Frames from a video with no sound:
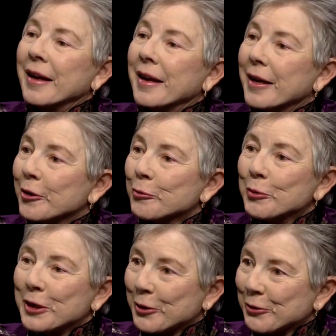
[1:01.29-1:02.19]
and
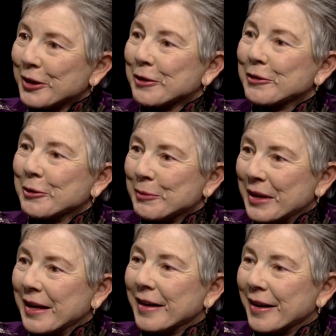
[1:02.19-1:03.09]
we don't give them
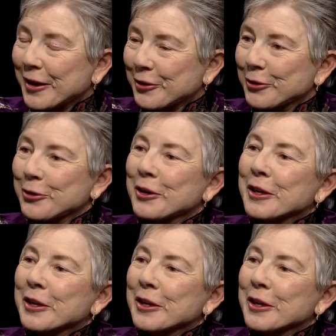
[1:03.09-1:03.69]
that either.